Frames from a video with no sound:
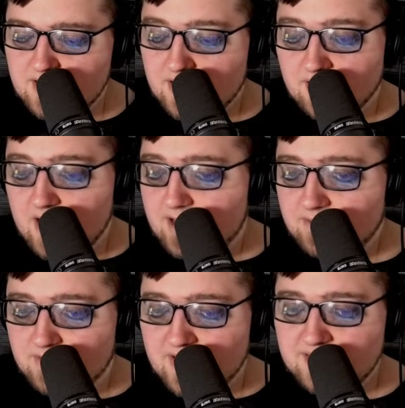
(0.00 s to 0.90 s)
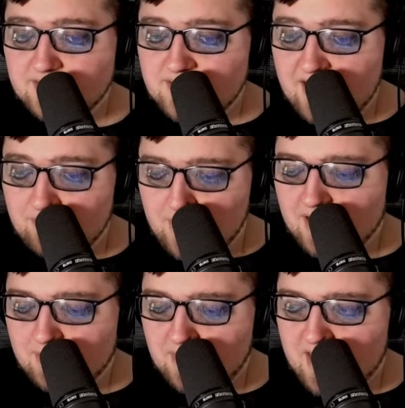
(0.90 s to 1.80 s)
A lot of devices have
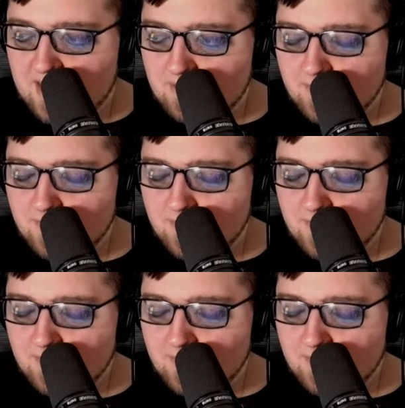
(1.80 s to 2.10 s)
makeup gain,